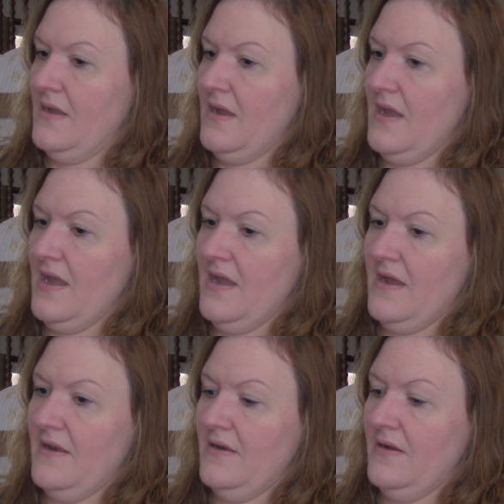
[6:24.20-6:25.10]

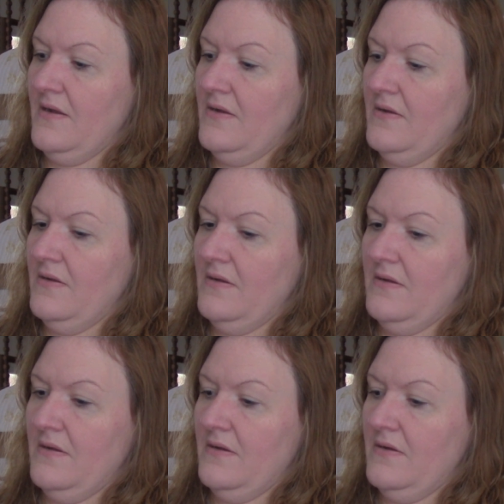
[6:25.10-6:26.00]
And
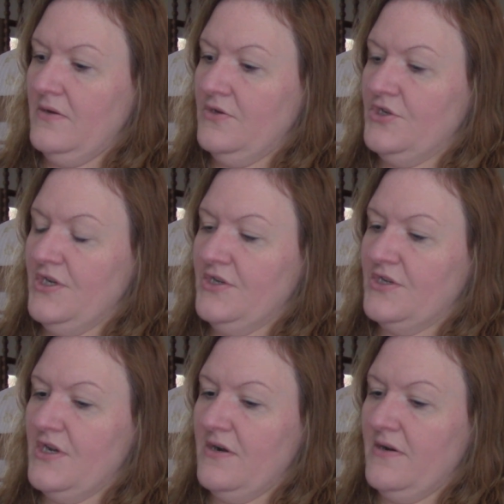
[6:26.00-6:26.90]
she
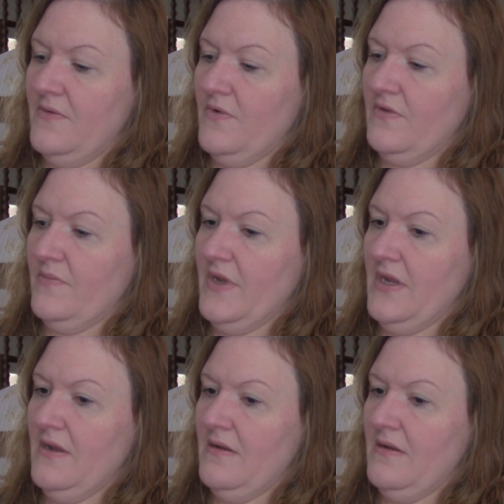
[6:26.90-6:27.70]
shared it with me.